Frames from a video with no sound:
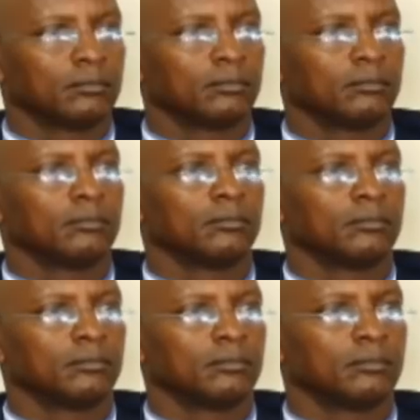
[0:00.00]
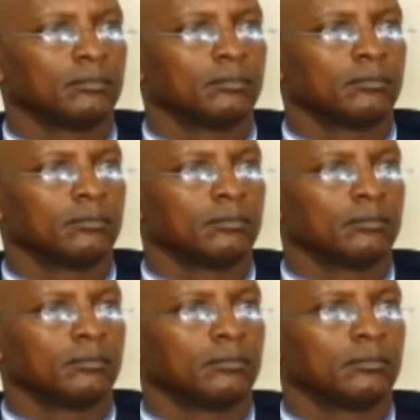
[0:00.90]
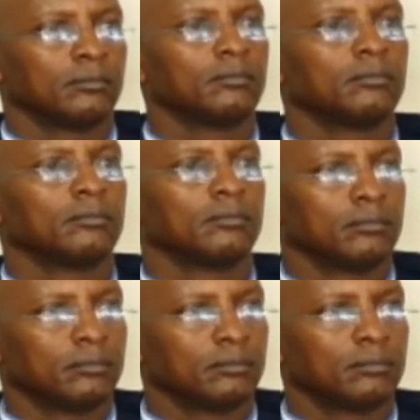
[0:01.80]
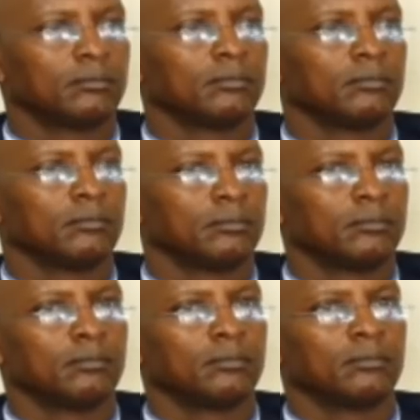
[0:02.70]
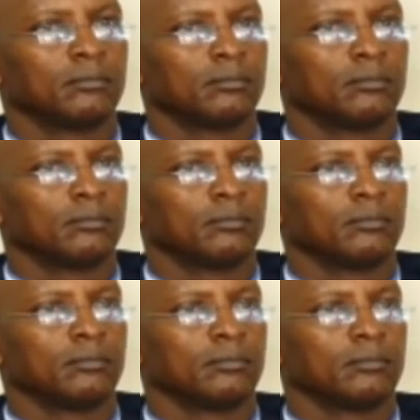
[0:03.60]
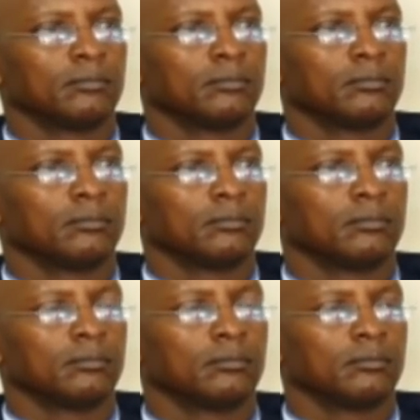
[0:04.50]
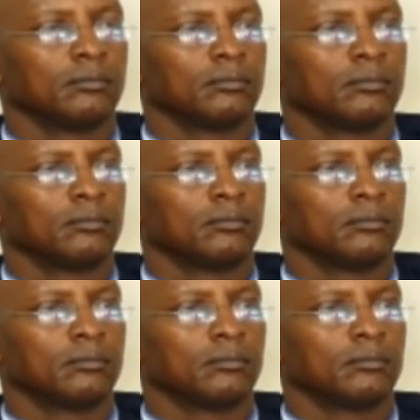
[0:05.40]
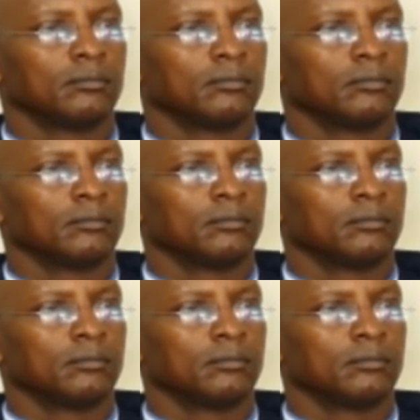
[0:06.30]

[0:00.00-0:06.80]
The person shown says nothing.